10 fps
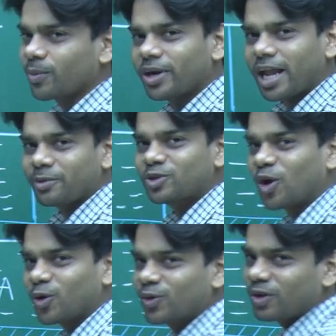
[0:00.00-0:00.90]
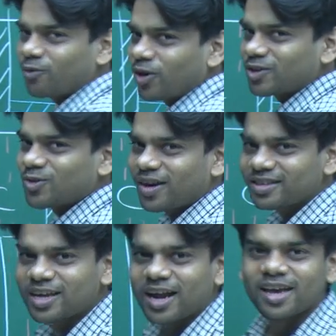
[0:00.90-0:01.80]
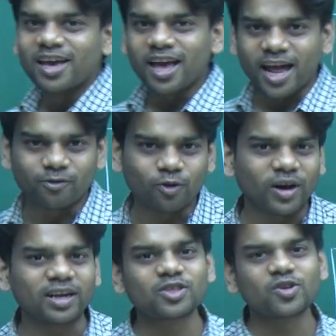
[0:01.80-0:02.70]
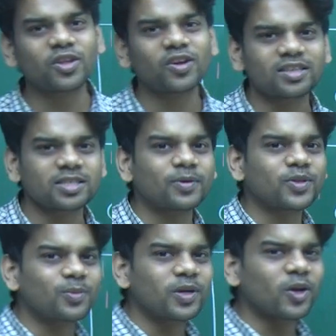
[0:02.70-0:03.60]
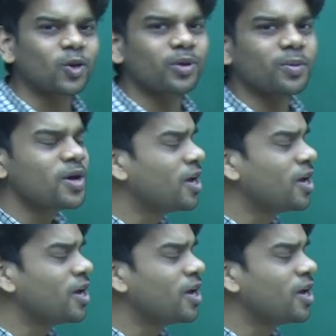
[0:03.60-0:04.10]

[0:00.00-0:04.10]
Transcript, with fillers: thermodynamics not too tough for us to understand, and if you've understood the concept of thermal equilibrium,